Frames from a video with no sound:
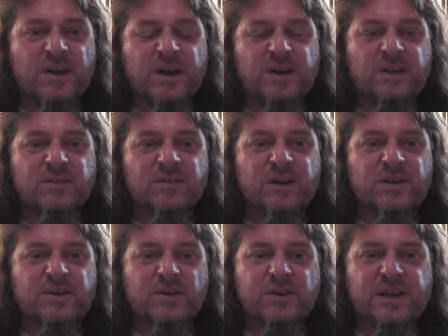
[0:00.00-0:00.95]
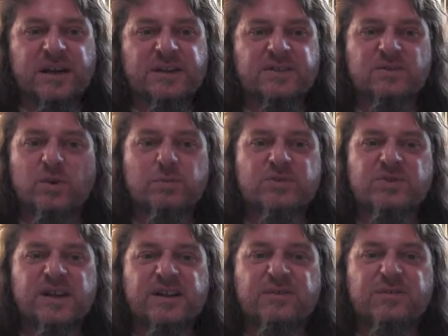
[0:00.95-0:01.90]
And you could add it to
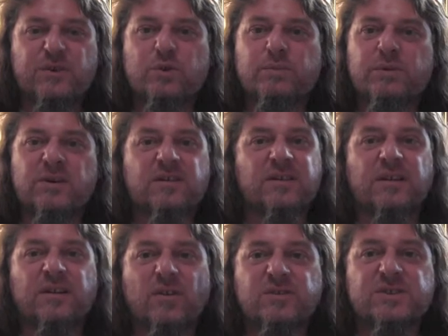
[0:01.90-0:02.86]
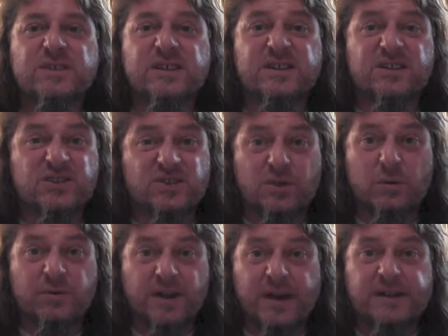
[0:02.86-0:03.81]
almost any food, but honestly, they're
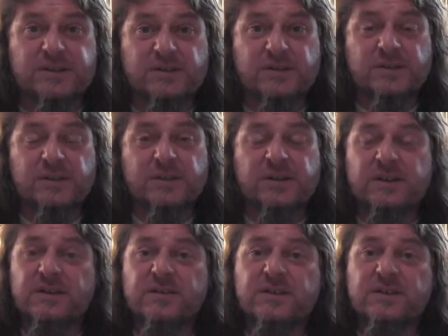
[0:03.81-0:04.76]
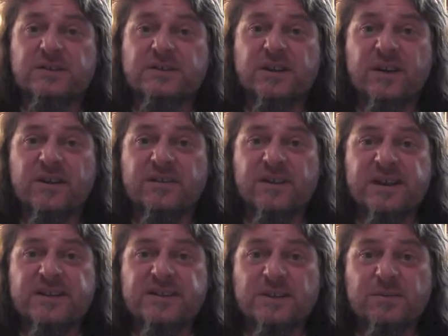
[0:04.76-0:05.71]
so nice that I think
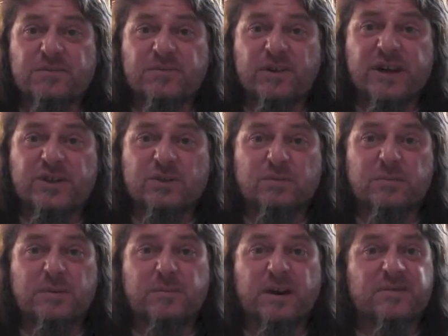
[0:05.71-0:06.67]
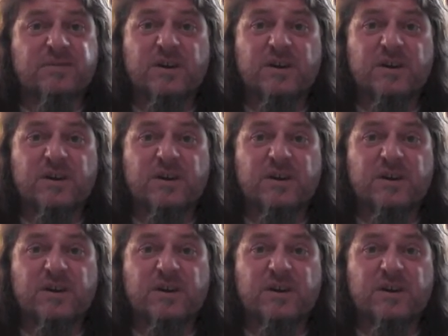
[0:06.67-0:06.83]
eating them fresh would be by